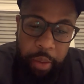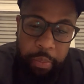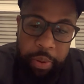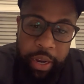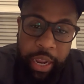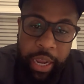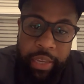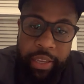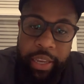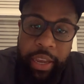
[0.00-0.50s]
and
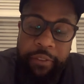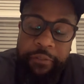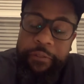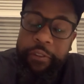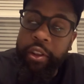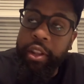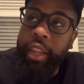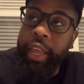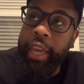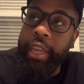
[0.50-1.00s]
I
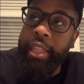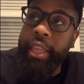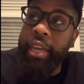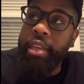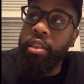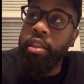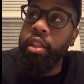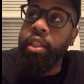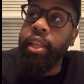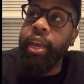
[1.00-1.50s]
feel like
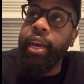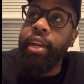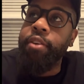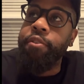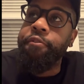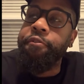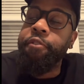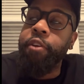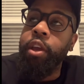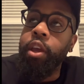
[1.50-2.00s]
that's a lot of